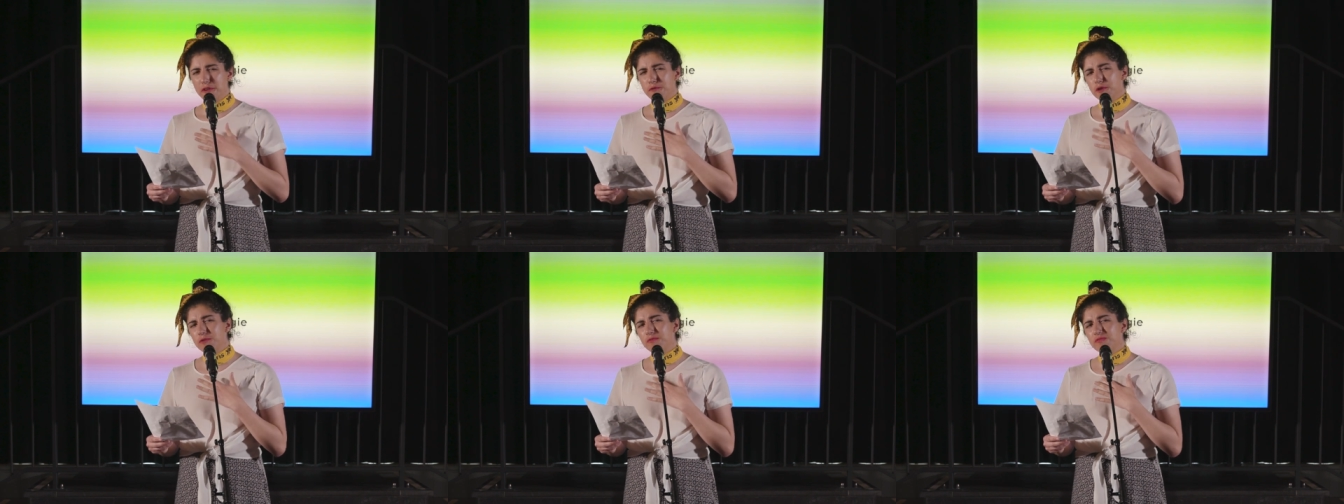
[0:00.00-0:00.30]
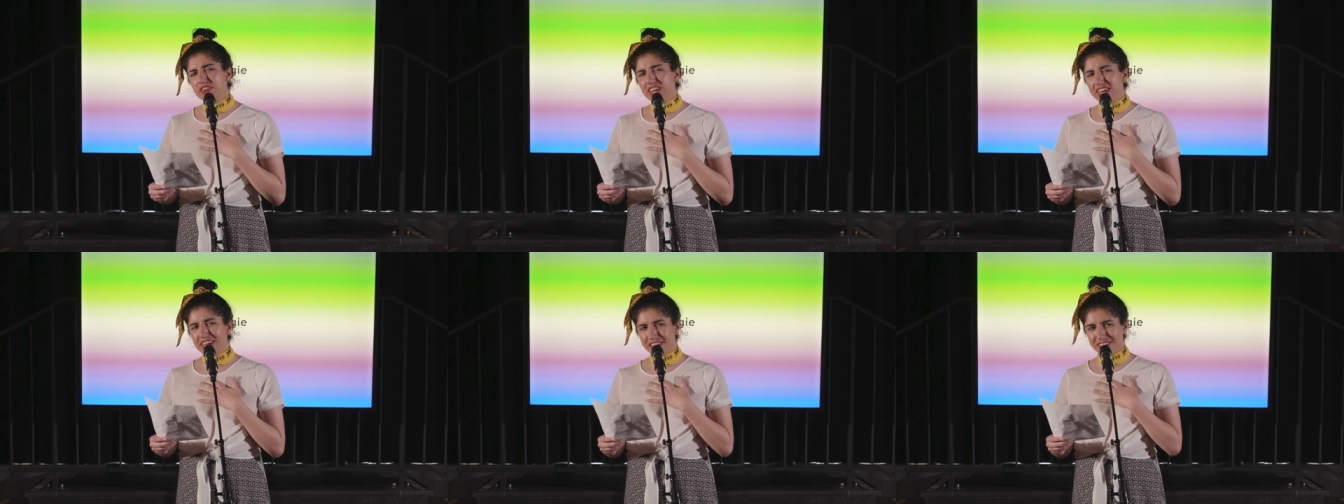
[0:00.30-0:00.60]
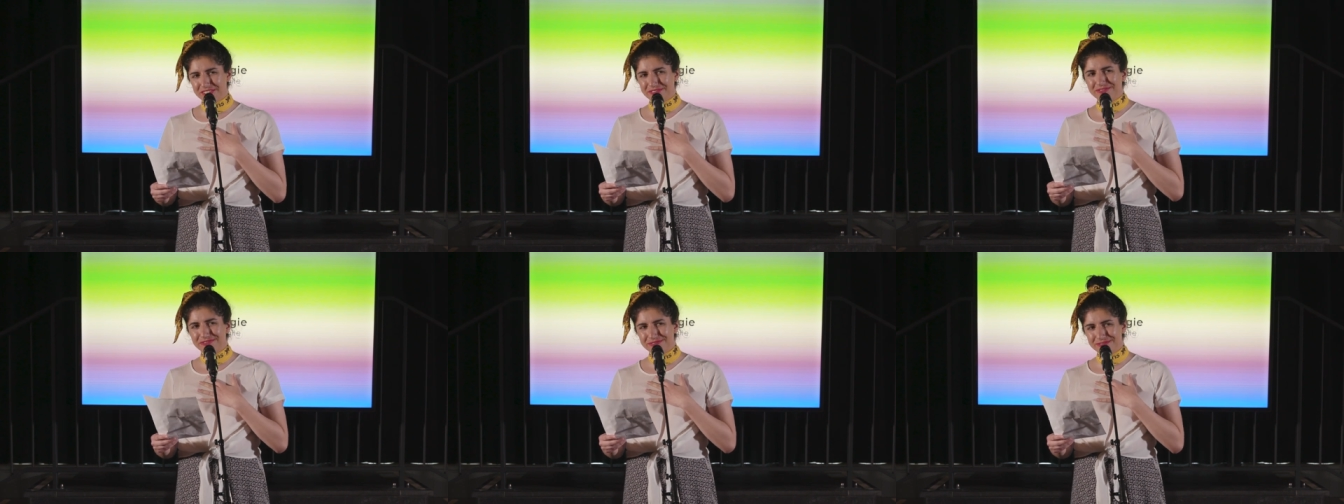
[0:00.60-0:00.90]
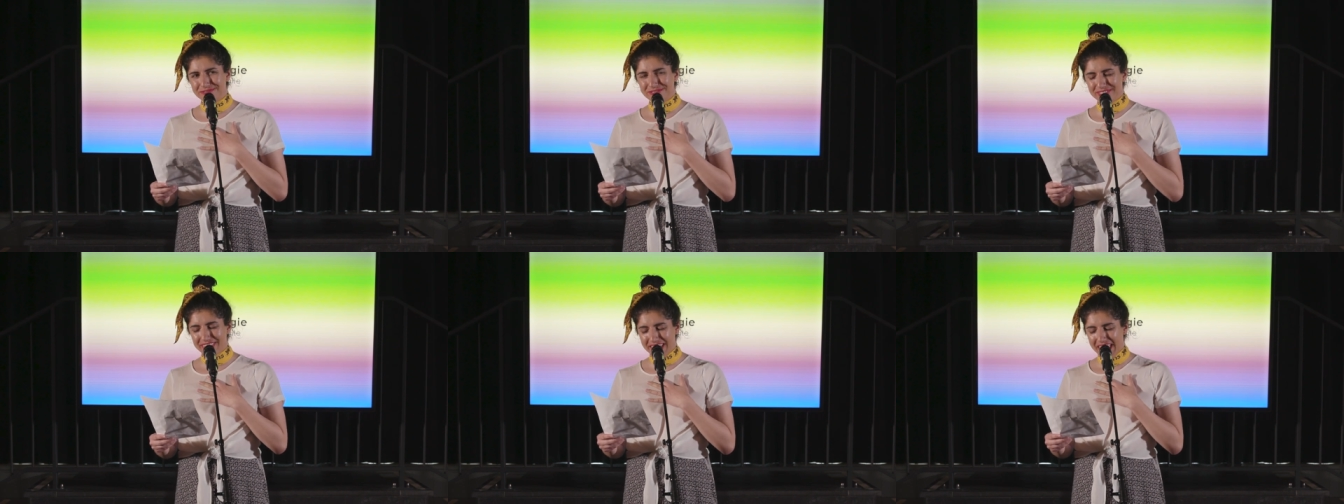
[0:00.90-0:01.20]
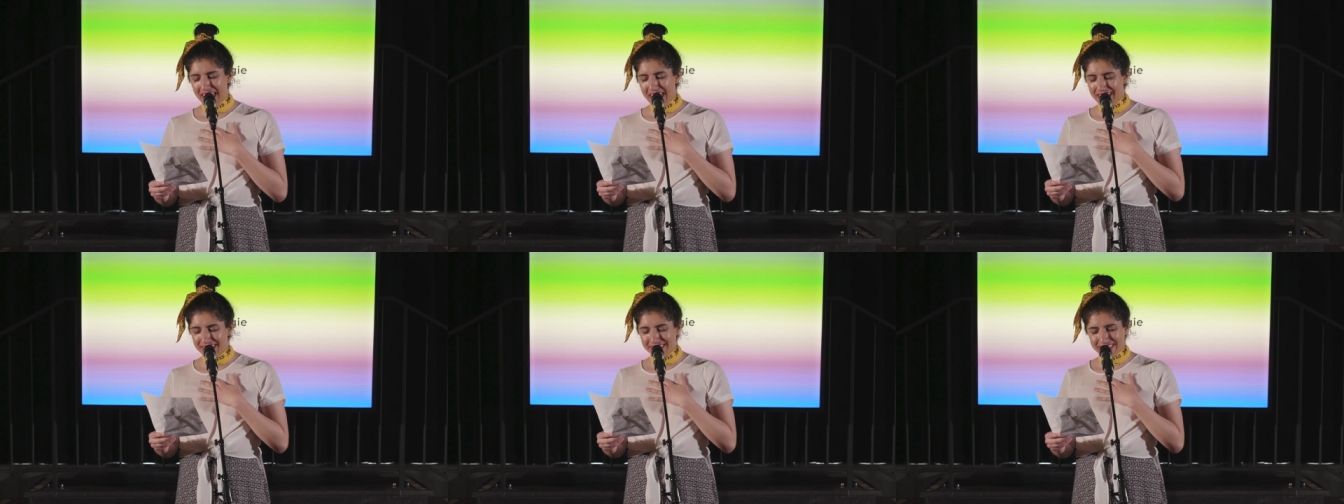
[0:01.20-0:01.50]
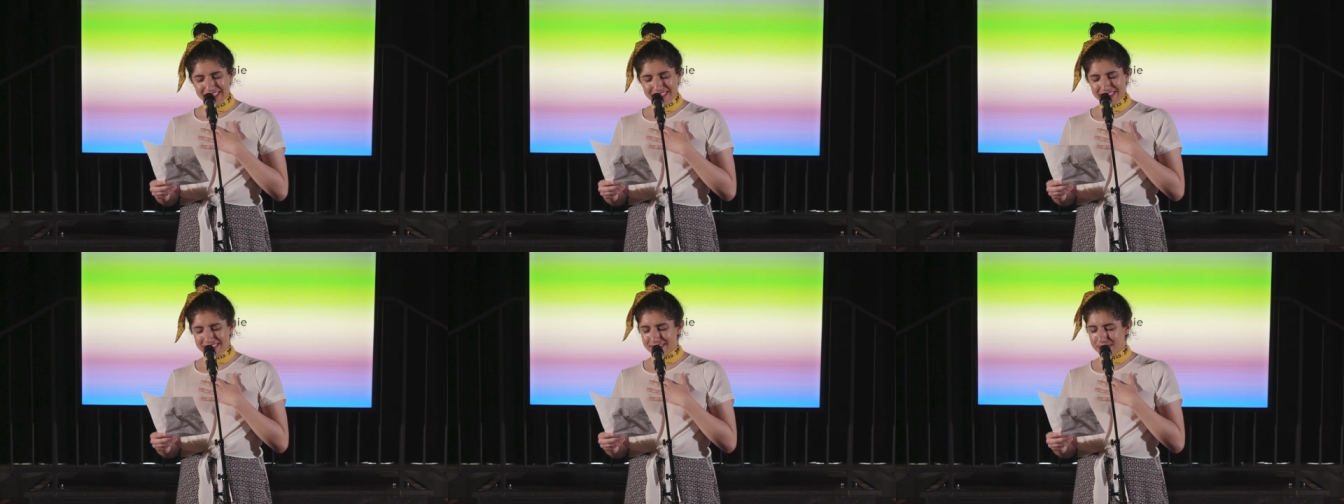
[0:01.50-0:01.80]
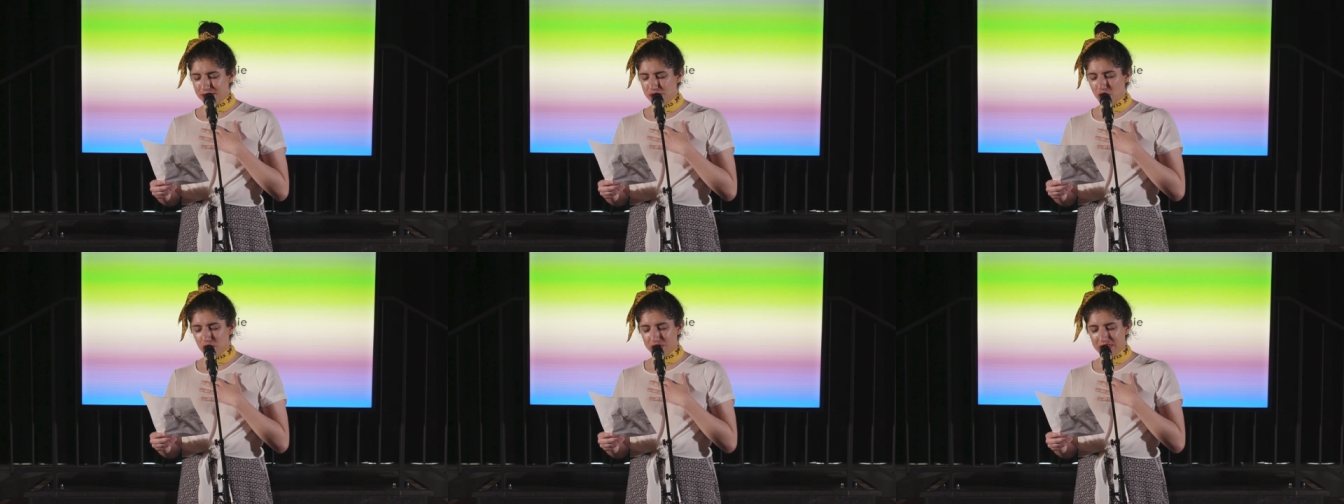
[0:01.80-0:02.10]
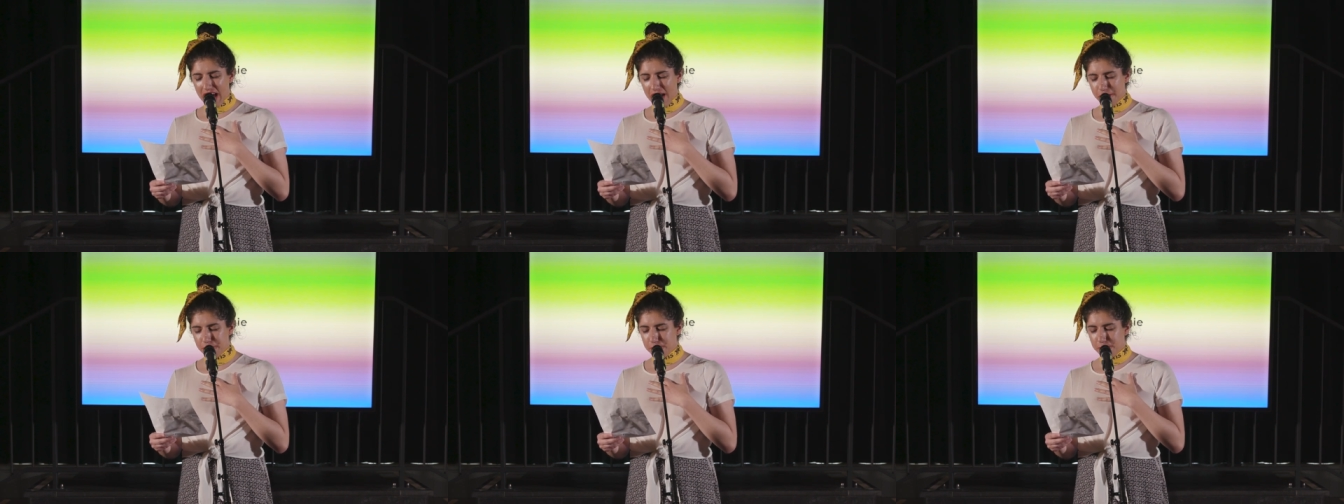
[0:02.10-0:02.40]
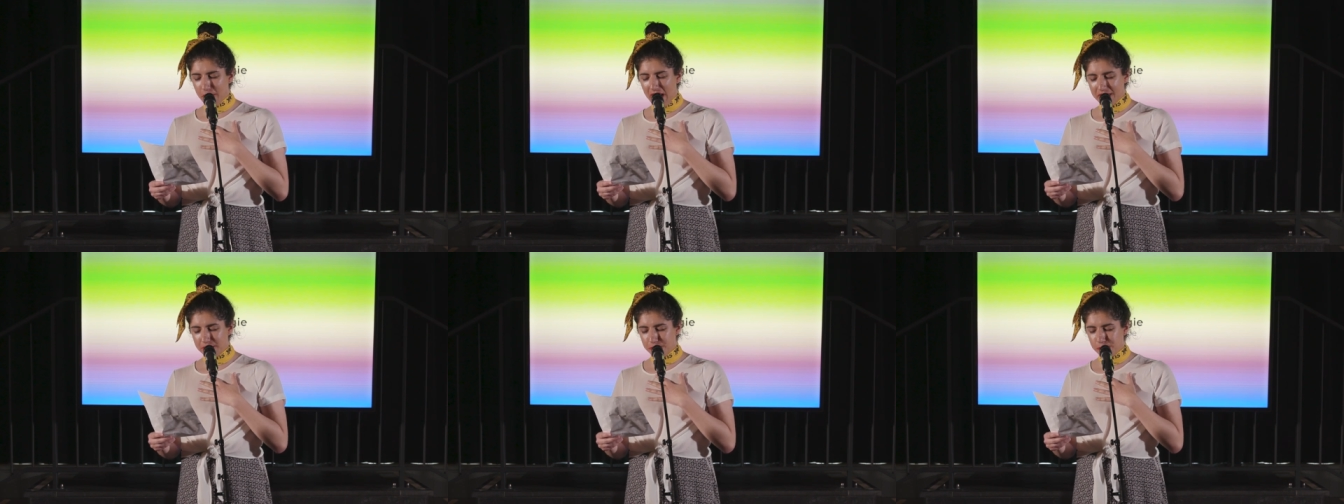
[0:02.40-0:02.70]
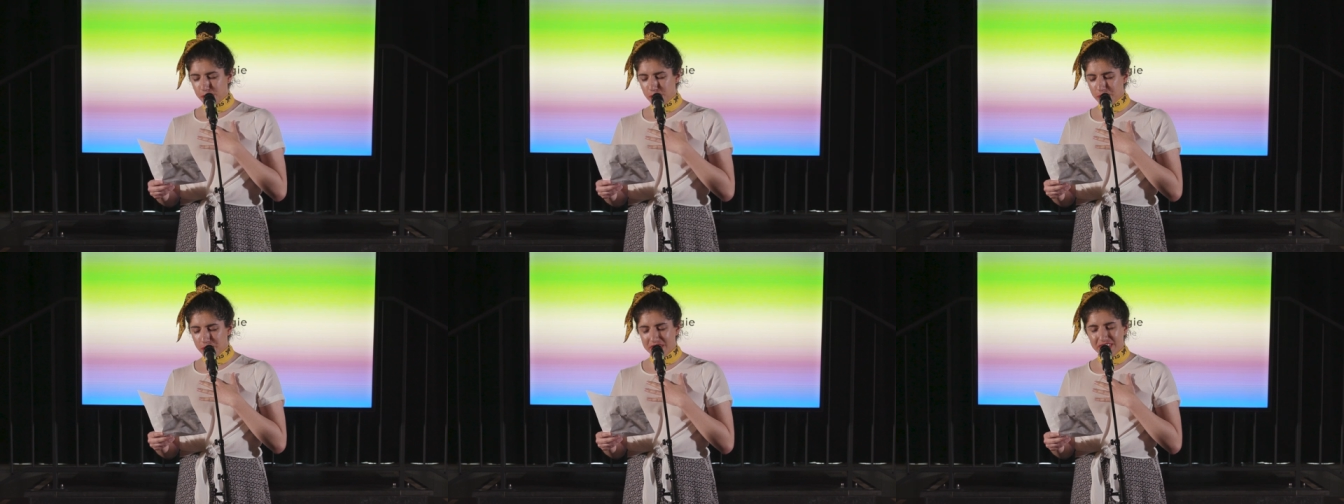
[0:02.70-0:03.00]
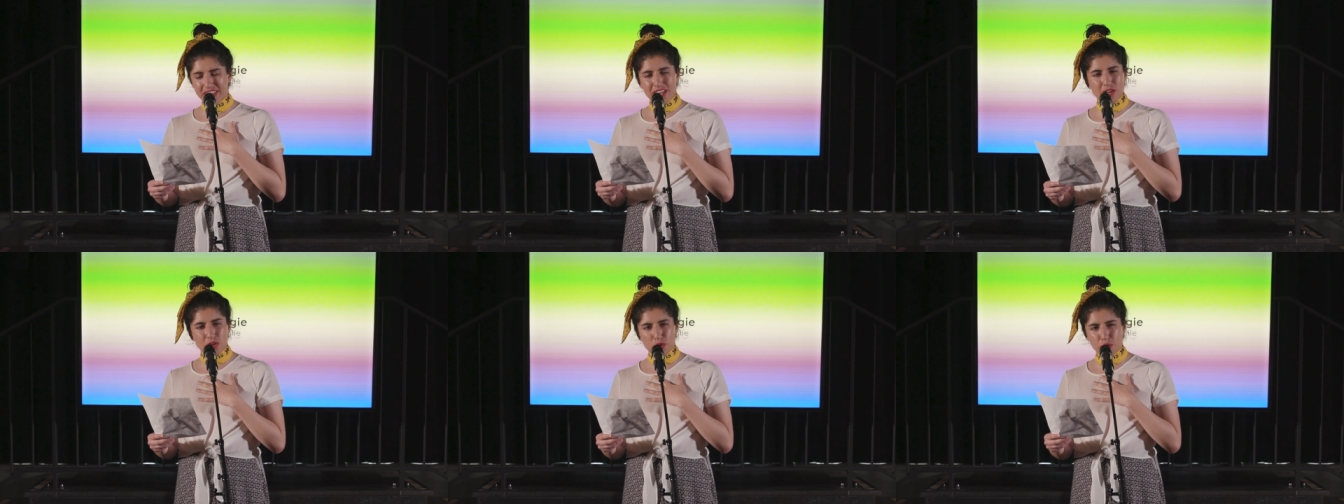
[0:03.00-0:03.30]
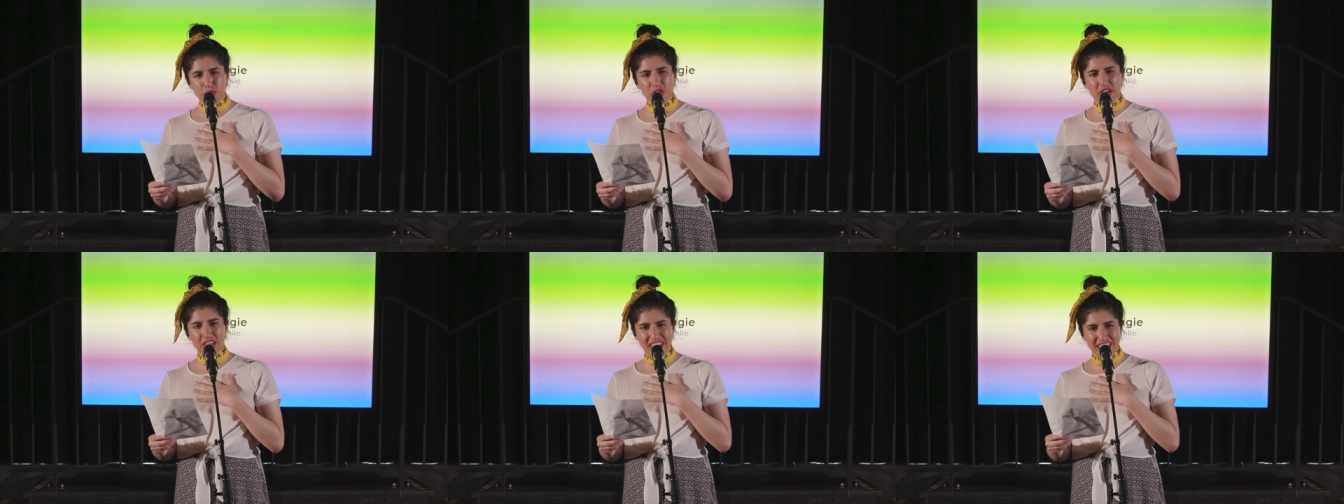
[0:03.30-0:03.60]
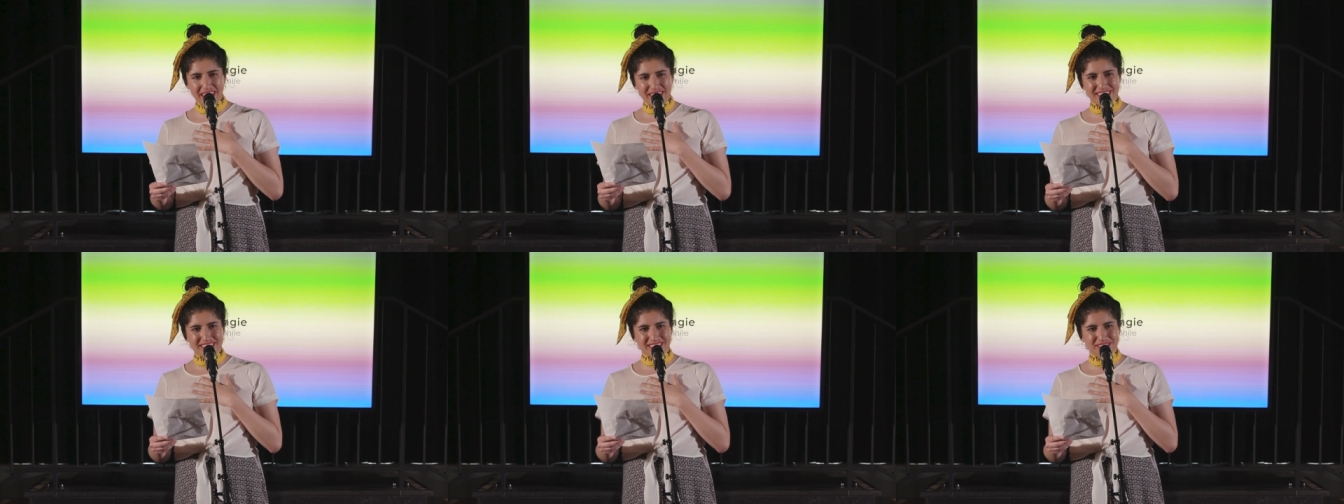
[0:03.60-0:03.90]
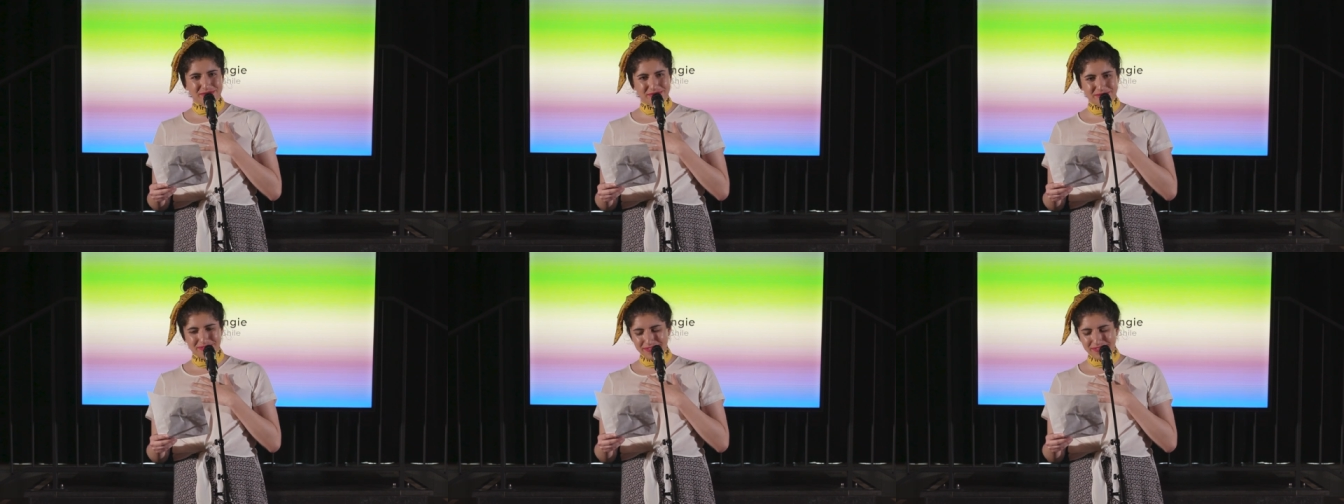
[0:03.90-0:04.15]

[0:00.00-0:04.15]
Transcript: For me, this is not a fight for being included in.